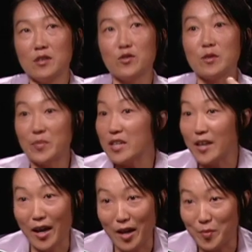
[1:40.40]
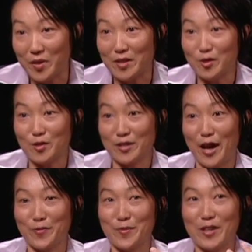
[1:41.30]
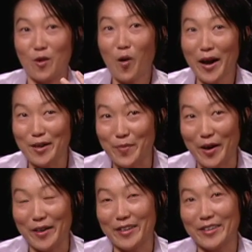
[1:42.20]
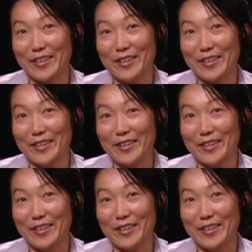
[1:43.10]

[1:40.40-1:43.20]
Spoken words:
can be gay, but you just have to be quiet about it.